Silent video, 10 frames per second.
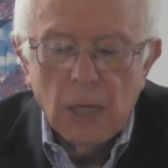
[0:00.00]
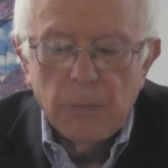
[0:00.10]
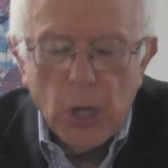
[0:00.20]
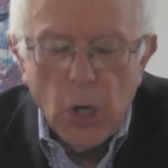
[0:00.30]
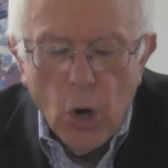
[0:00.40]

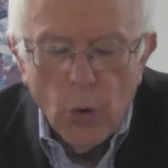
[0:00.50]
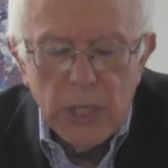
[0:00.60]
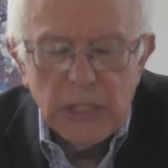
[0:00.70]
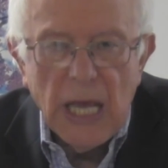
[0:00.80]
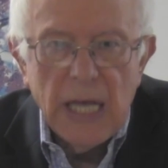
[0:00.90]
but
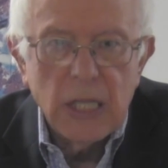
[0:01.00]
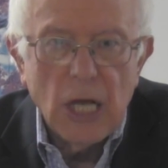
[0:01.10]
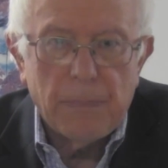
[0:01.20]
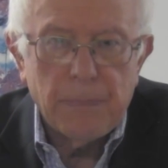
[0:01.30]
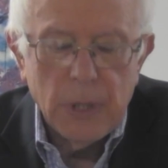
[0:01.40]
always end
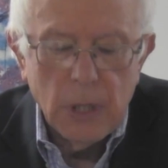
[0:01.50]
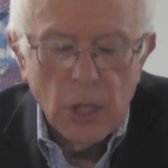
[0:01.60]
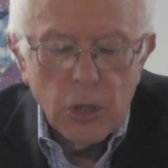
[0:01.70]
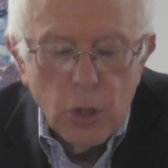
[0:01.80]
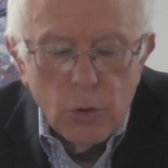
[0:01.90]
up
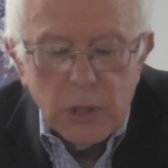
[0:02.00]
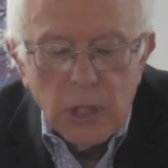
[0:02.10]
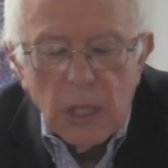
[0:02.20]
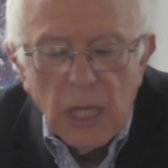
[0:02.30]
using